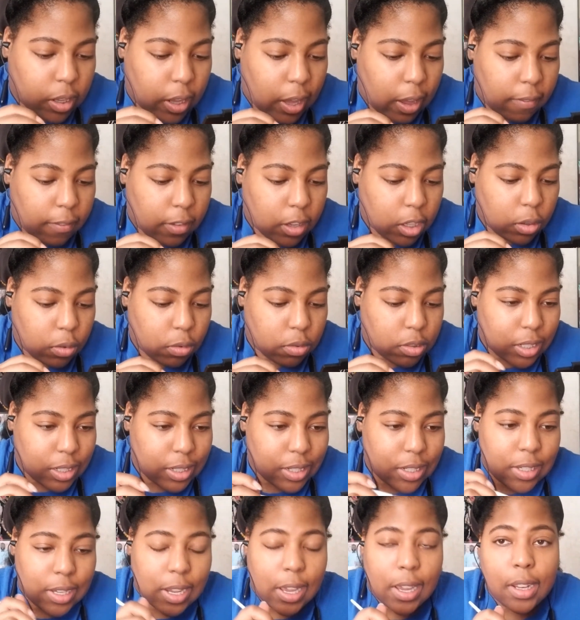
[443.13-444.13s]
haven't used this
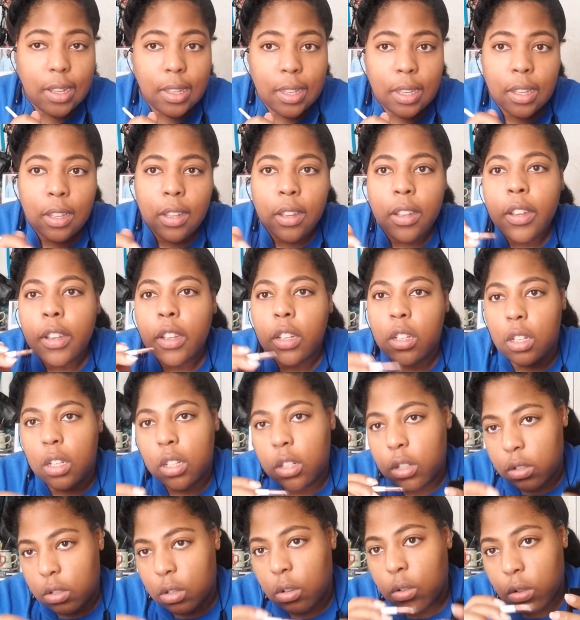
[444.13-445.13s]
set
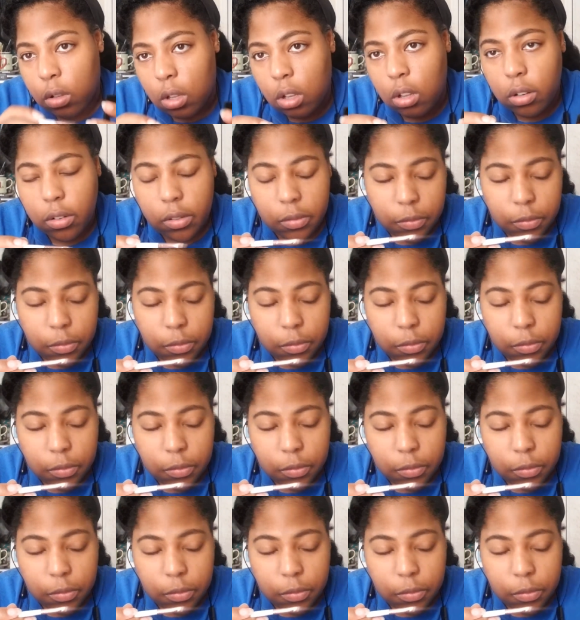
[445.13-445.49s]
in so long.